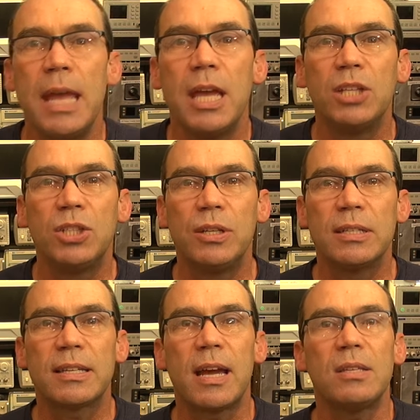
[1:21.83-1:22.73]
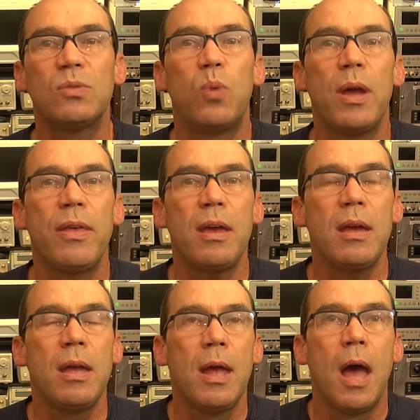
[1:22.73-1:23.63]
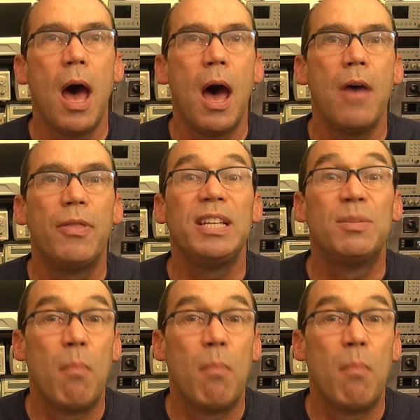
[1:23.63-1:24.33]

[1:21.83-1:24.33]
is to discuss whether these